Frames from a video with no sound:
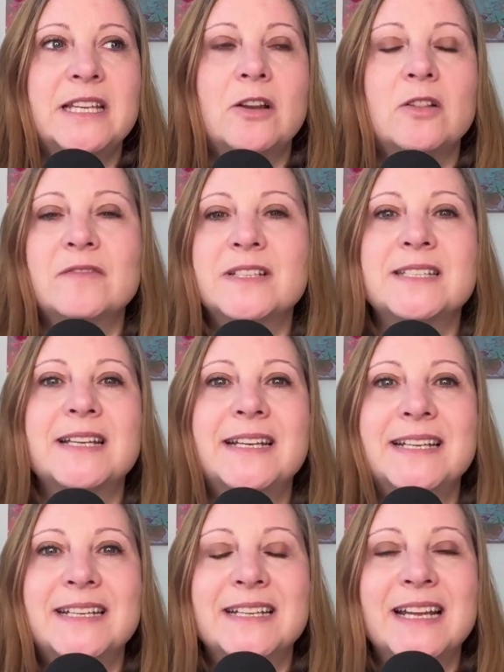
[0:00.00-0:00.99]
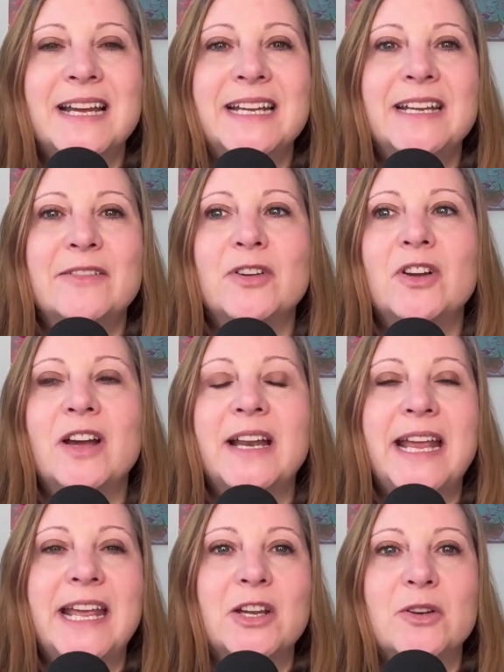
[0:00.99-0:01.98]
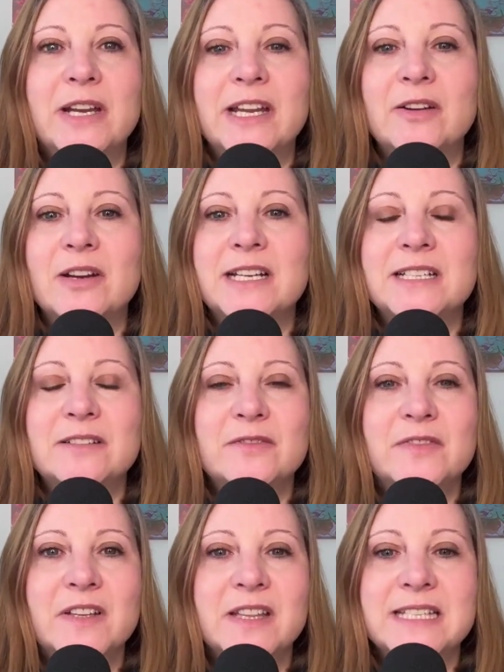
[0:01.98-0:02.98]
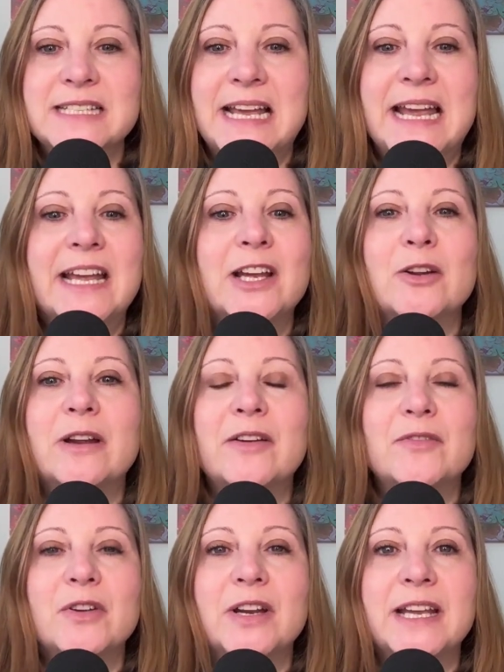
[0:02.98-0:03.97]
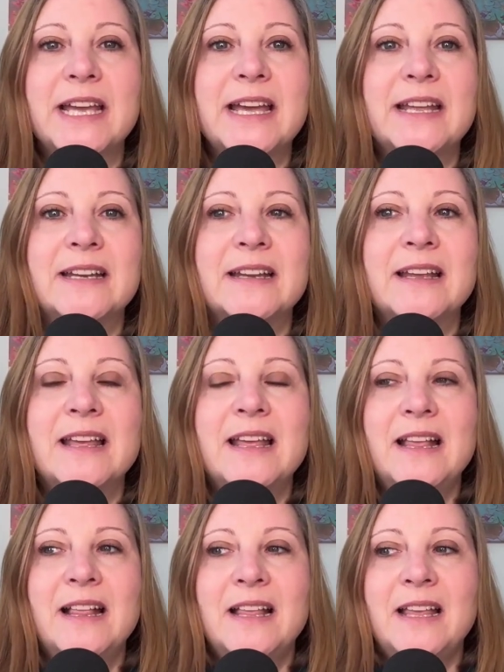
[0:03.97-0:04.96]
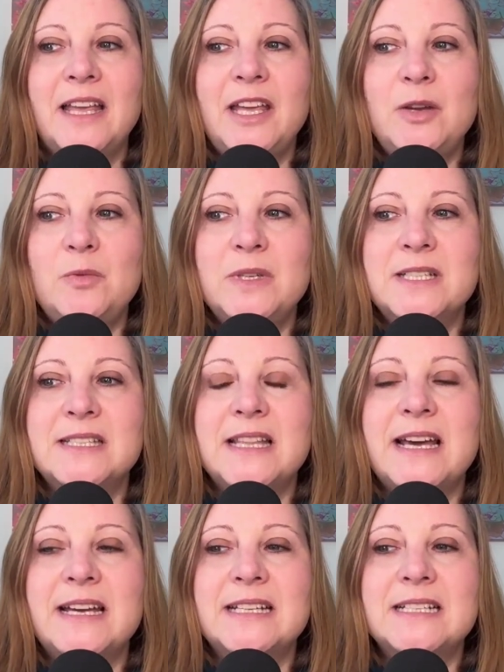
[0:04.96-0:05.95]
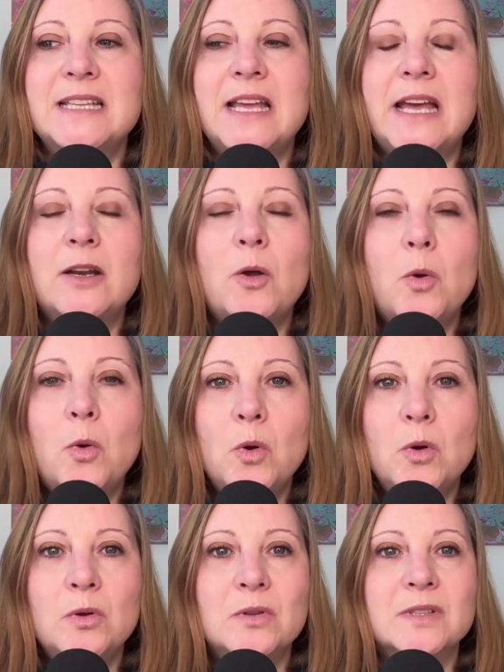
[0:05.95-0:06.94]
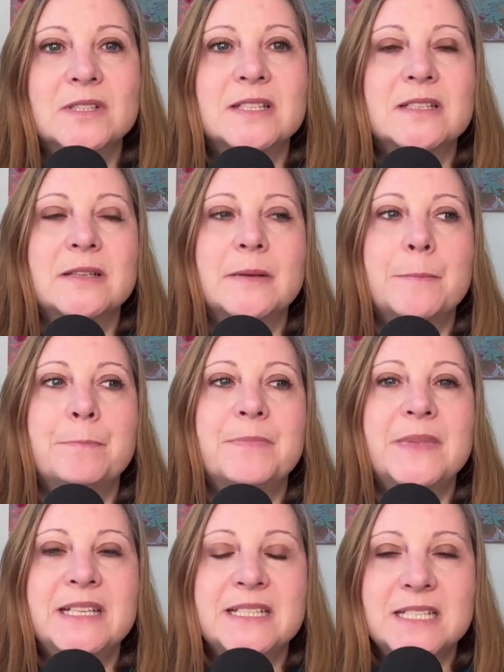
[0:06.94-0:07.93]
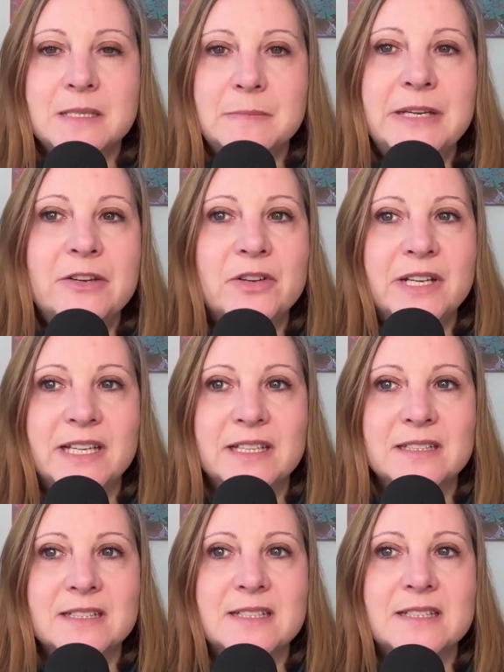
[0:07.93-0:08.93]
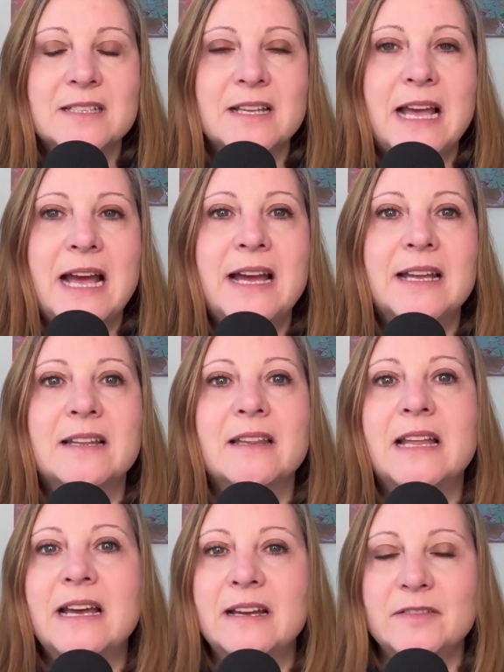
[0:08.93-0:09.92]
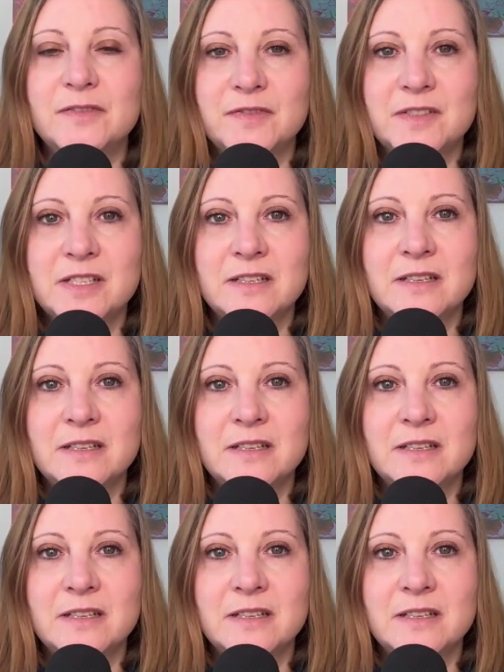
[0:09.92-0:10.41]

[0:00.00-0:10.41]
all of a sudden I never got angry or I didn't feel this anger ever again. It was that old experience had left.